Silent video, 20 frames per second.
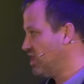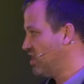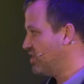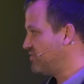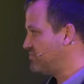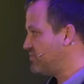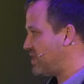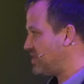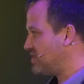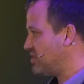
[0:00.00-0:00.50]

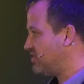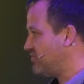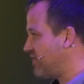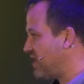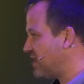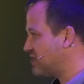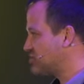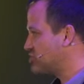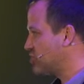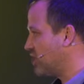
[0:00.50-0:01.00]
of
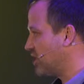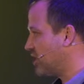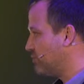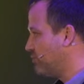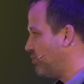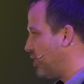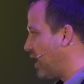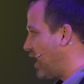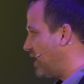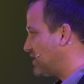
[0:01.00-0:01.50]
manufacturing,
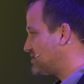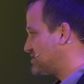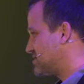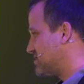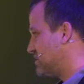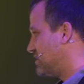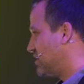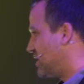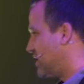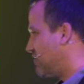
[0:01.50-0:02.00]
but
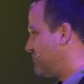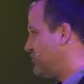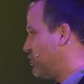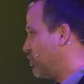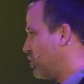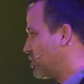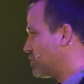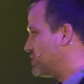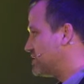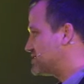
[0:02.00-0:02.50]
if you
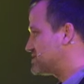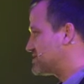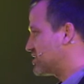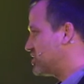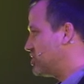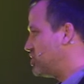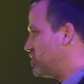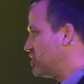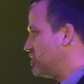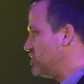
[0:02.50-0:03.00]
want to be
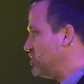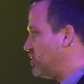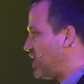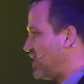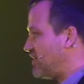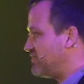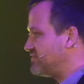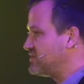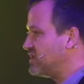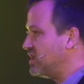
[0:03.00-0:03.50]
secure, you
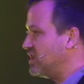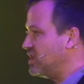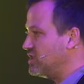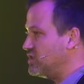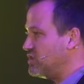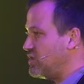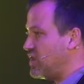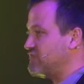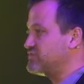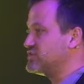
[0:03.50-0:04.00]
have to,
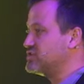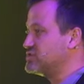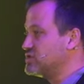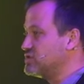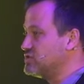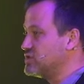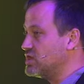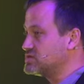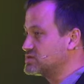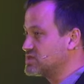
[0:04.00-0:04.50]
you have to
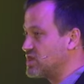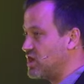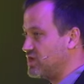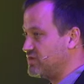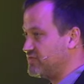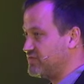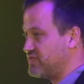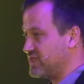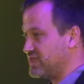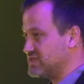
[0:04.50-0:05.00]
do those kind
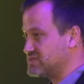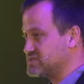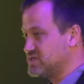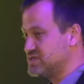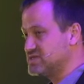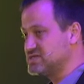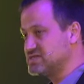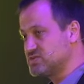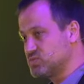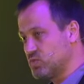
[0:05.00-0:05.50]
of things. So,
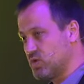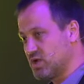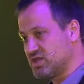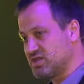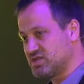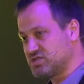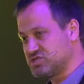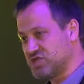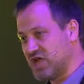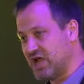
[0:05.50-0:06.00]
this is one of
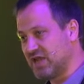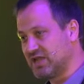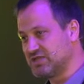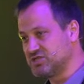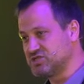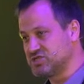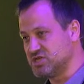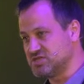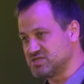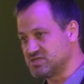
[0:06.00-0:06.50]
the
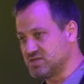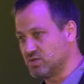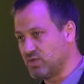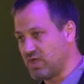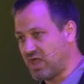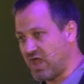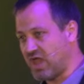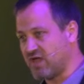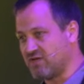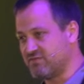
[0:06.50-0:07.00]
challenges that we
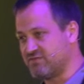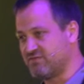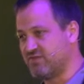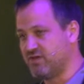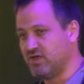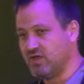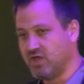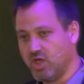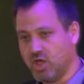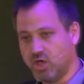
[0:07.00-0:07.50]
have
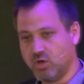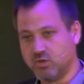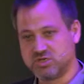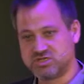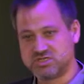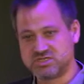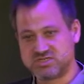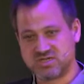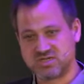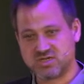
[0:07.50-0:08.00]

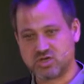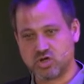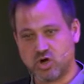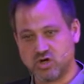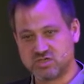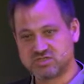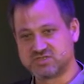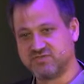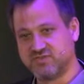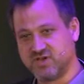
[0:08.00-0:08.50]
which is a
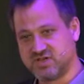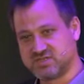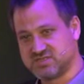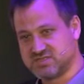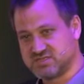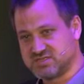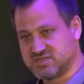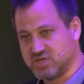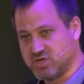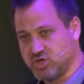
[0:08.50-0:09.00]
cost
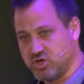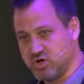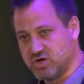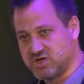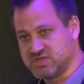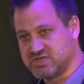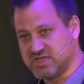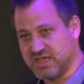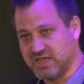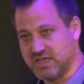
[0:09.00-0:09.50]
versus
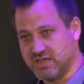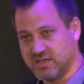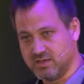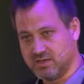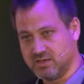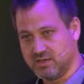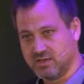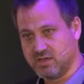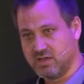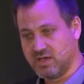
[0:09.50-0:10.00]
security
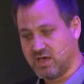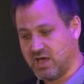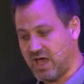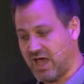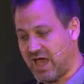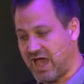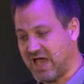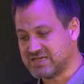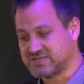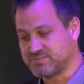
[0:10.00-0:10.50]

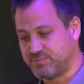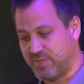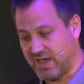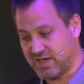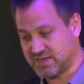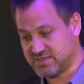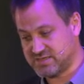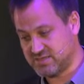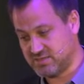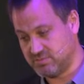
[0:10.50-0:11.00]
uh,
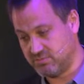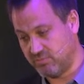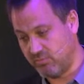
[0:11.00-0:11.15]
aspect.